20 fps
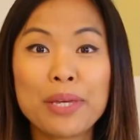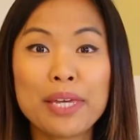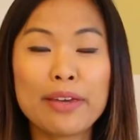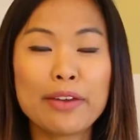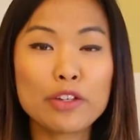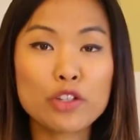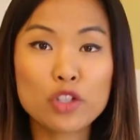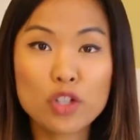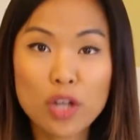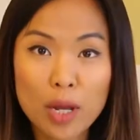
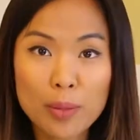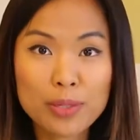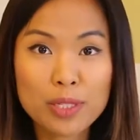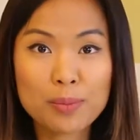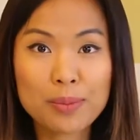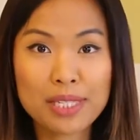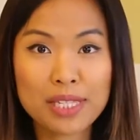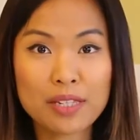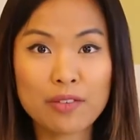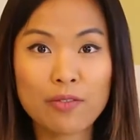being job
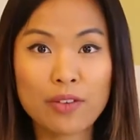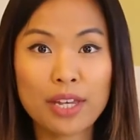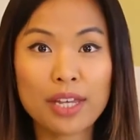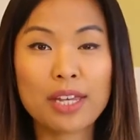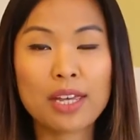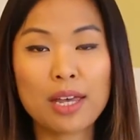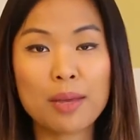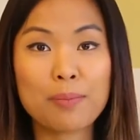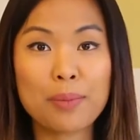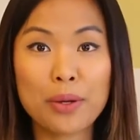
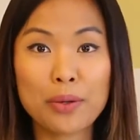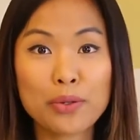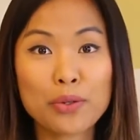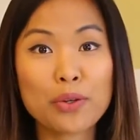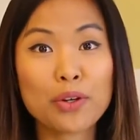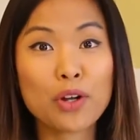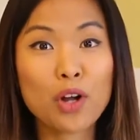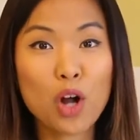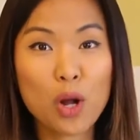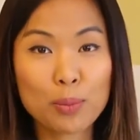specific about
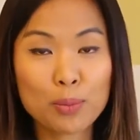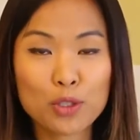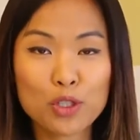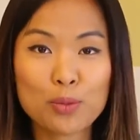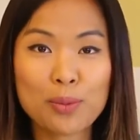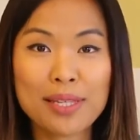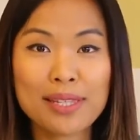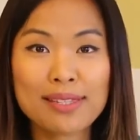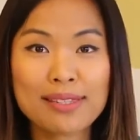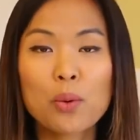your
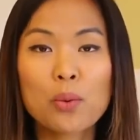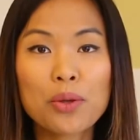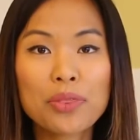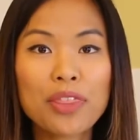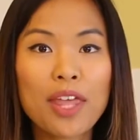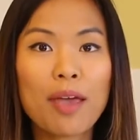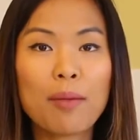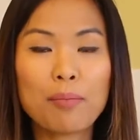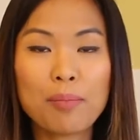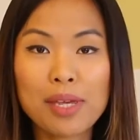accomplishments.
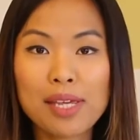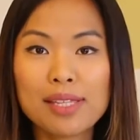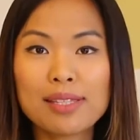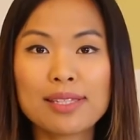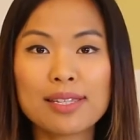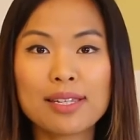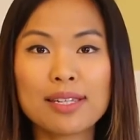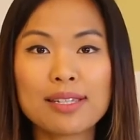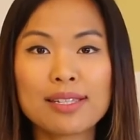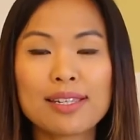What that
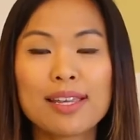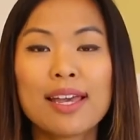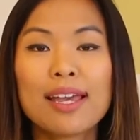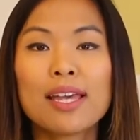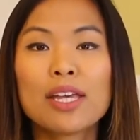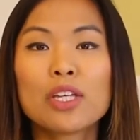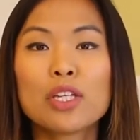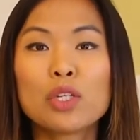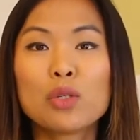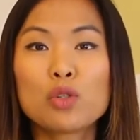means is
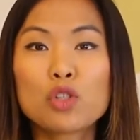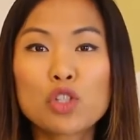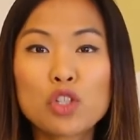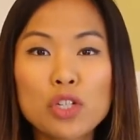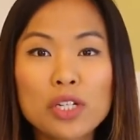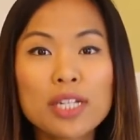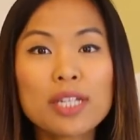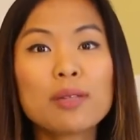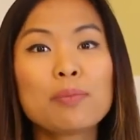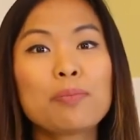You
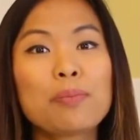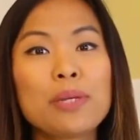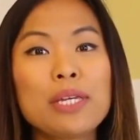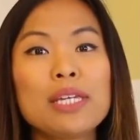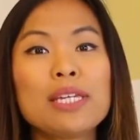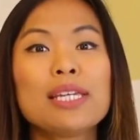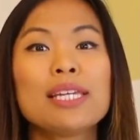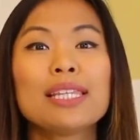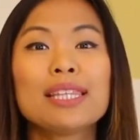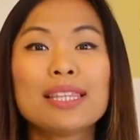shouldn't
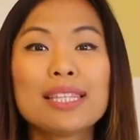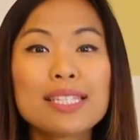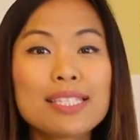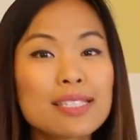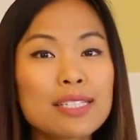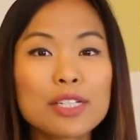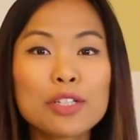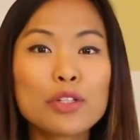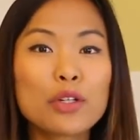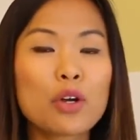be
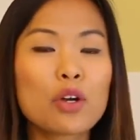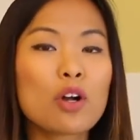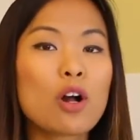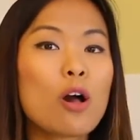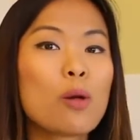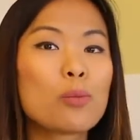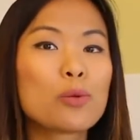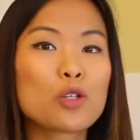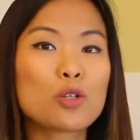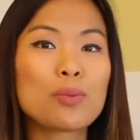listing your
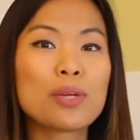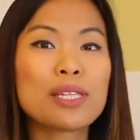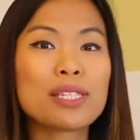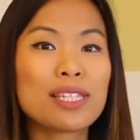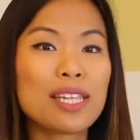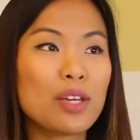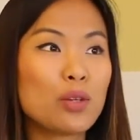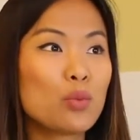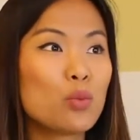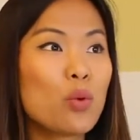
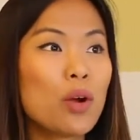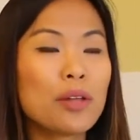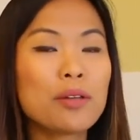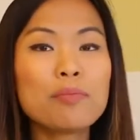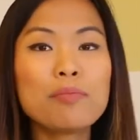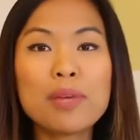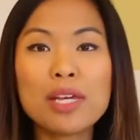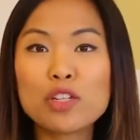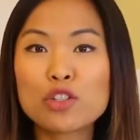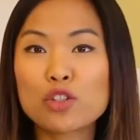accomplishments in
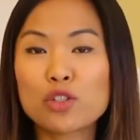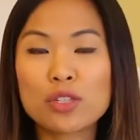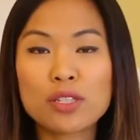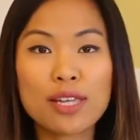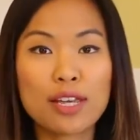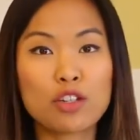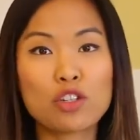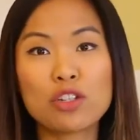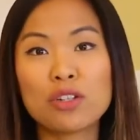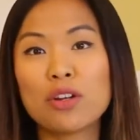one major
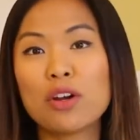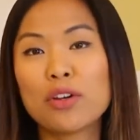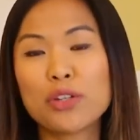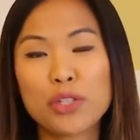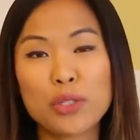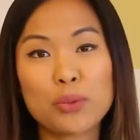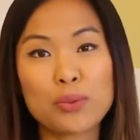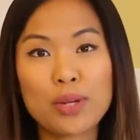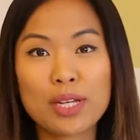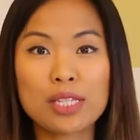section
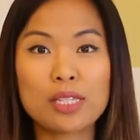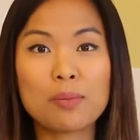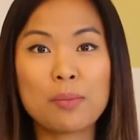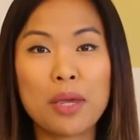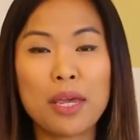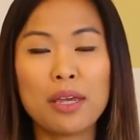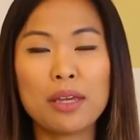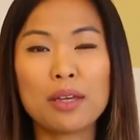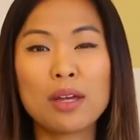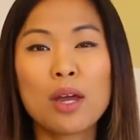on your
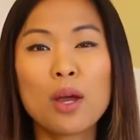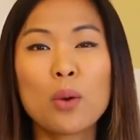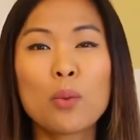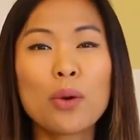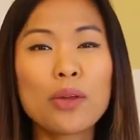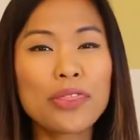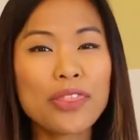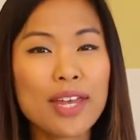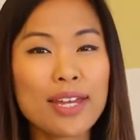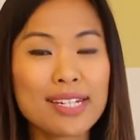resume.
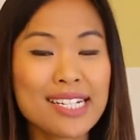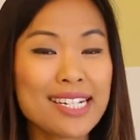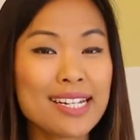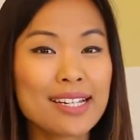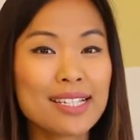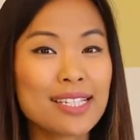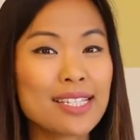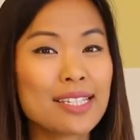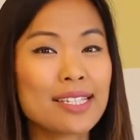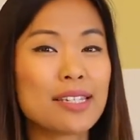What that
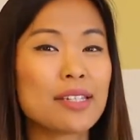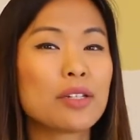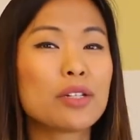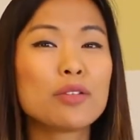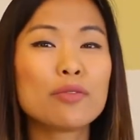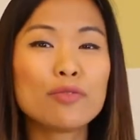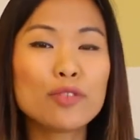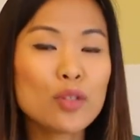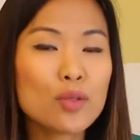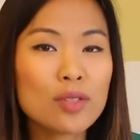does is it
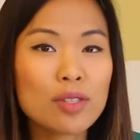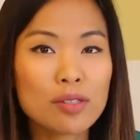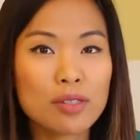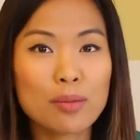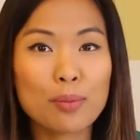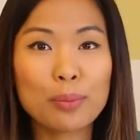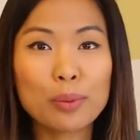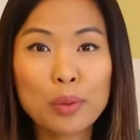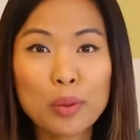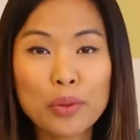
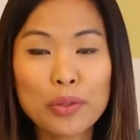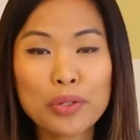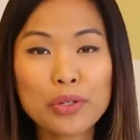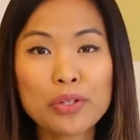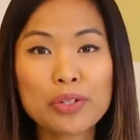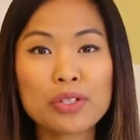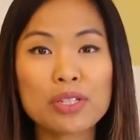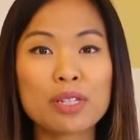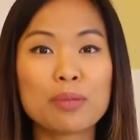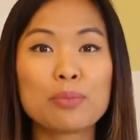confuses
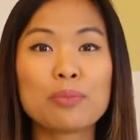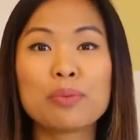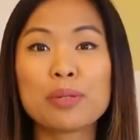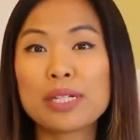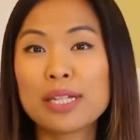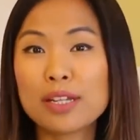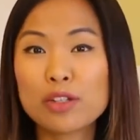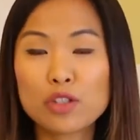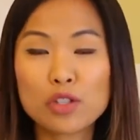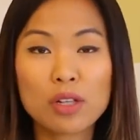employers and
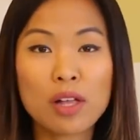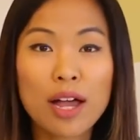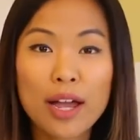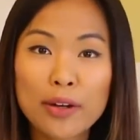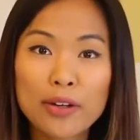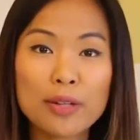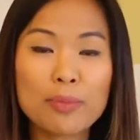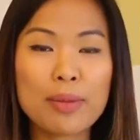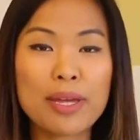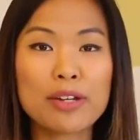potential
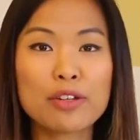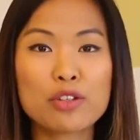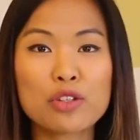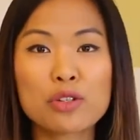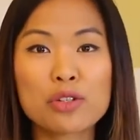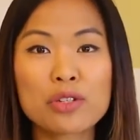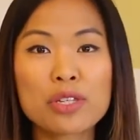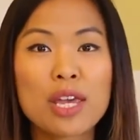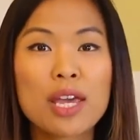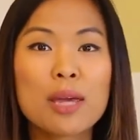hiring
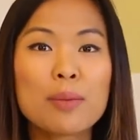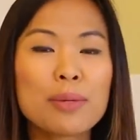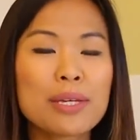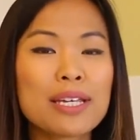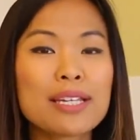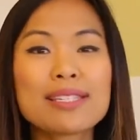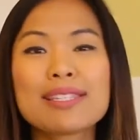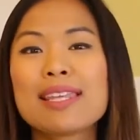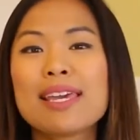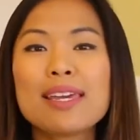managers
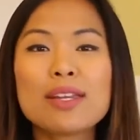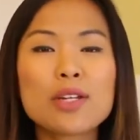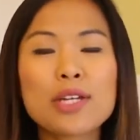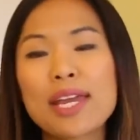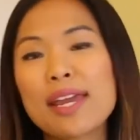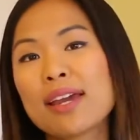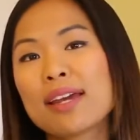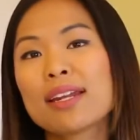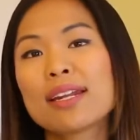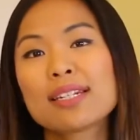because they
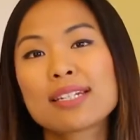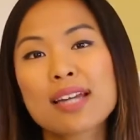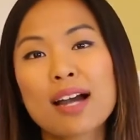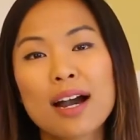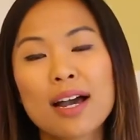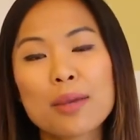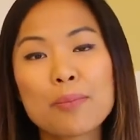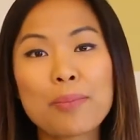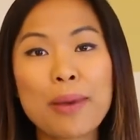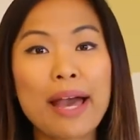can't
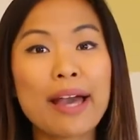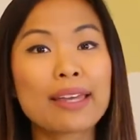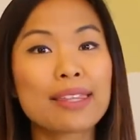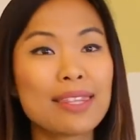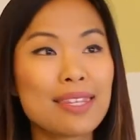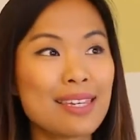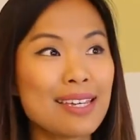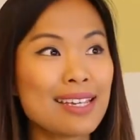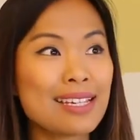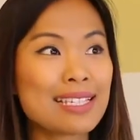tie
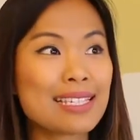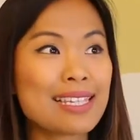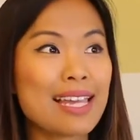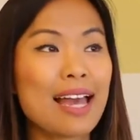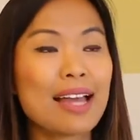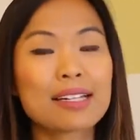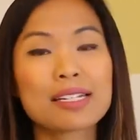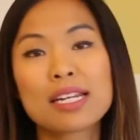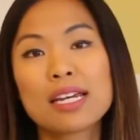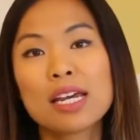back the
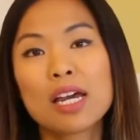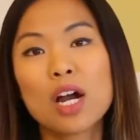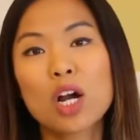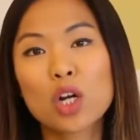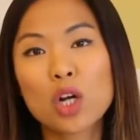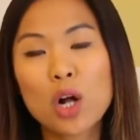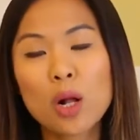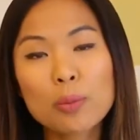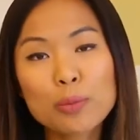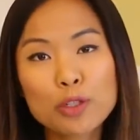exact
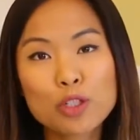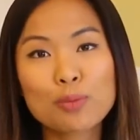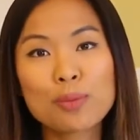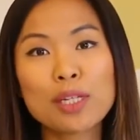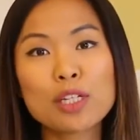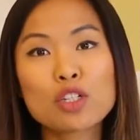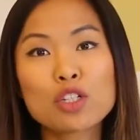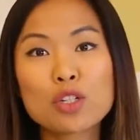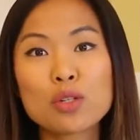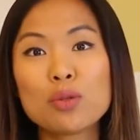
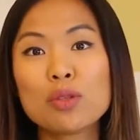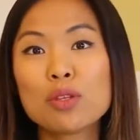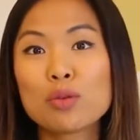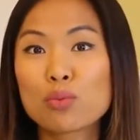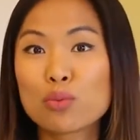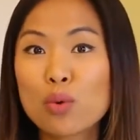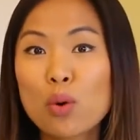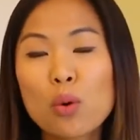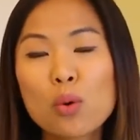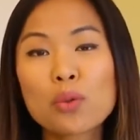accomplishment to
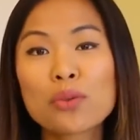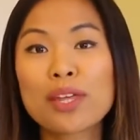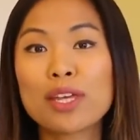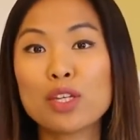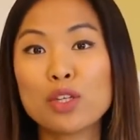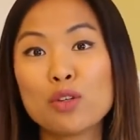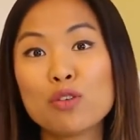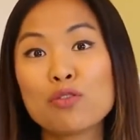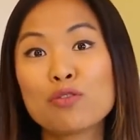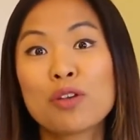the role
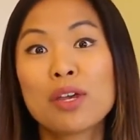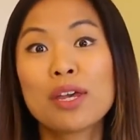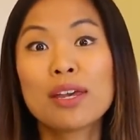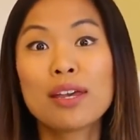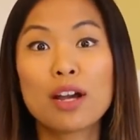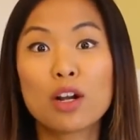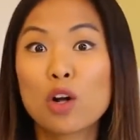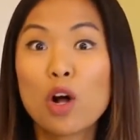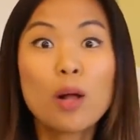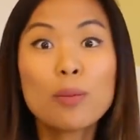that you've
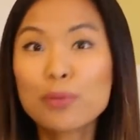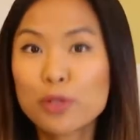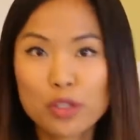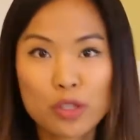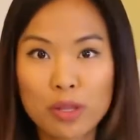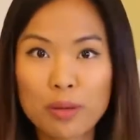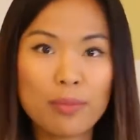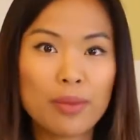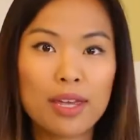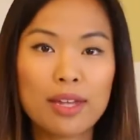
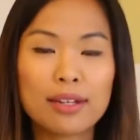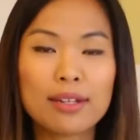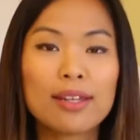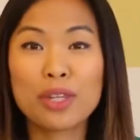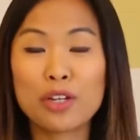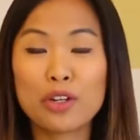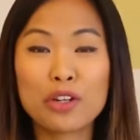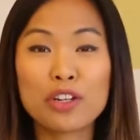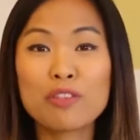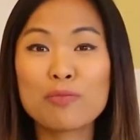accomplished them in.
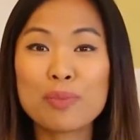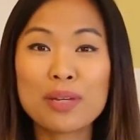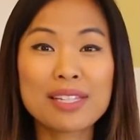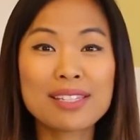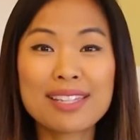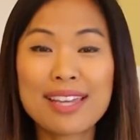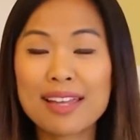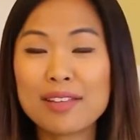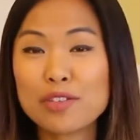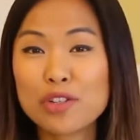It could have
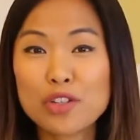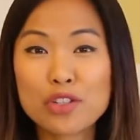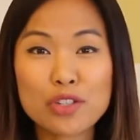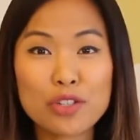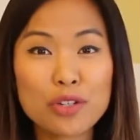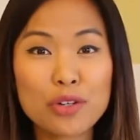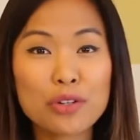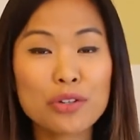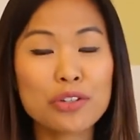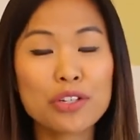been 10
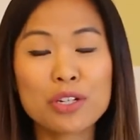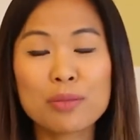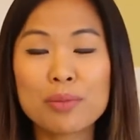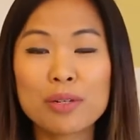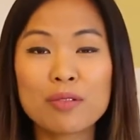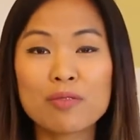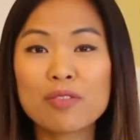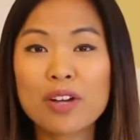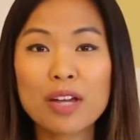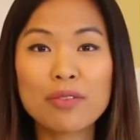years ago, it could have
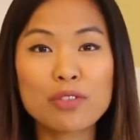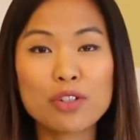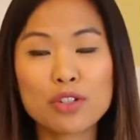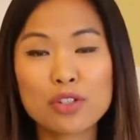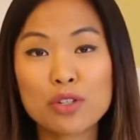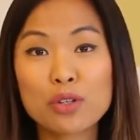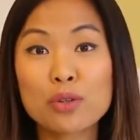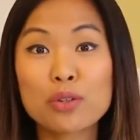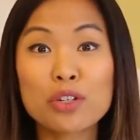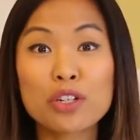been 5
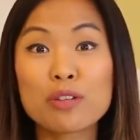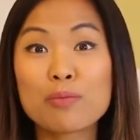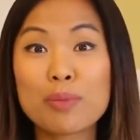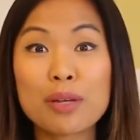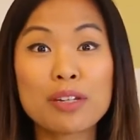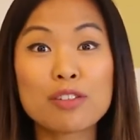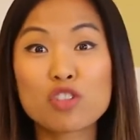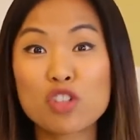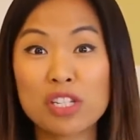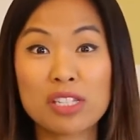years ago, could have
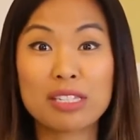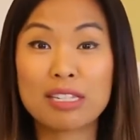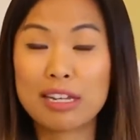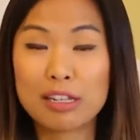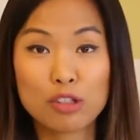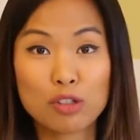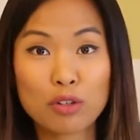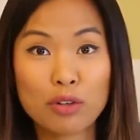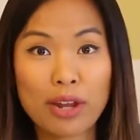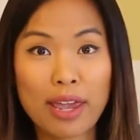been just
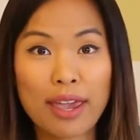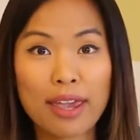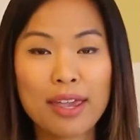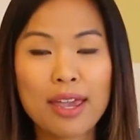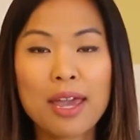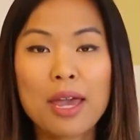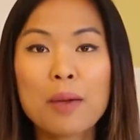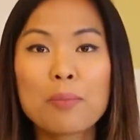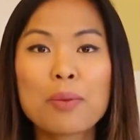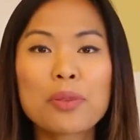
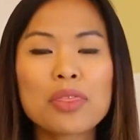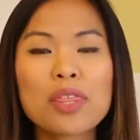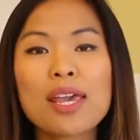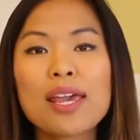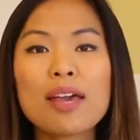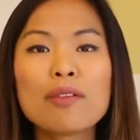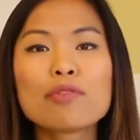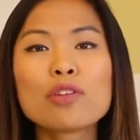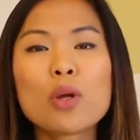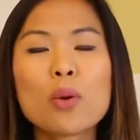yesterday, but
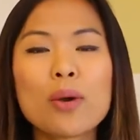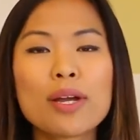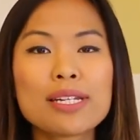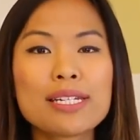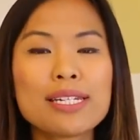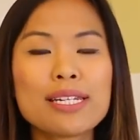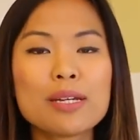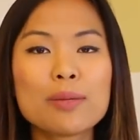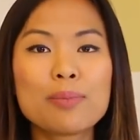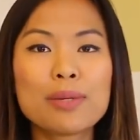they have no
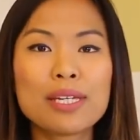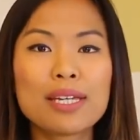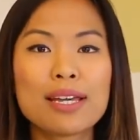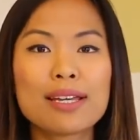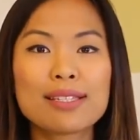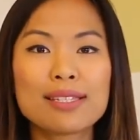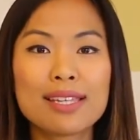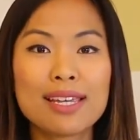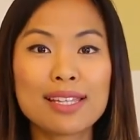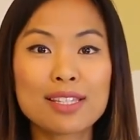idea
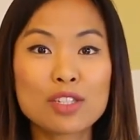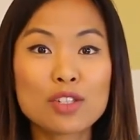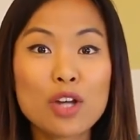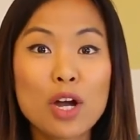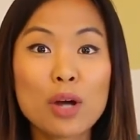because it's